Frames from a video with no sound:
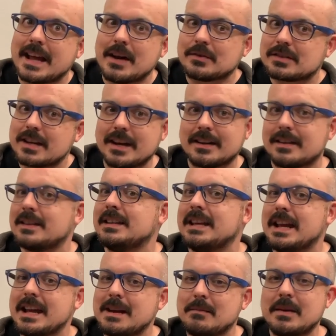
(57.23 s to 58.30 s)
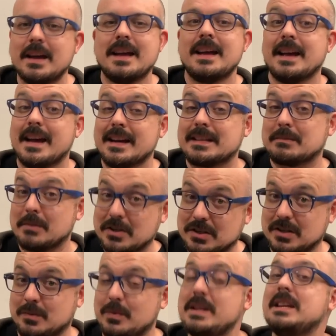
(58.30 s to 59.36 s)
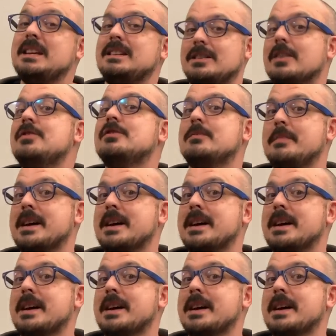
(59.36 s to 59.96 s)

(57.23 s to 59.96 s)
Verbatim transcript: outside of the game as much as we Dungeon